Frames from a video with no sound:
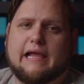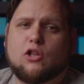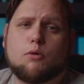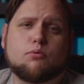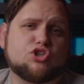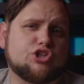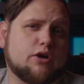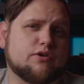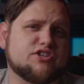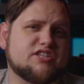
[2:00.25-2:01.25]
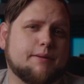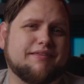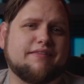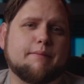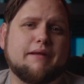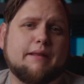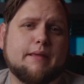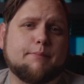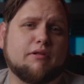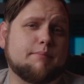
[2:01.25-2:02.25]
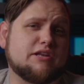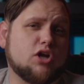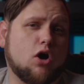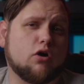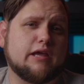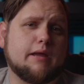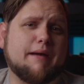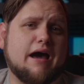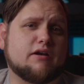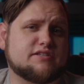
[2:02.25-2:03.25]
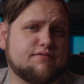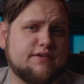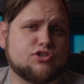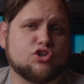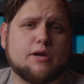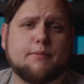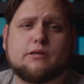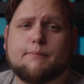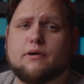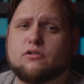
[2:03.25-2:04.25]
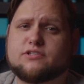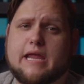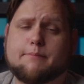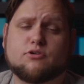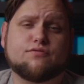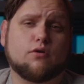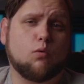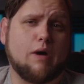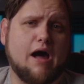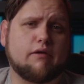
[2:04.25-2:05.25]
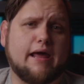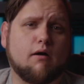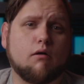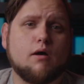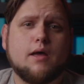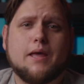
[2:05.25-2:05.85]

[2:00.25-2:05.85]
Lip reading: A global shutter is something that many people have been talking about as a feature coming to mirrorless cameras for a while now.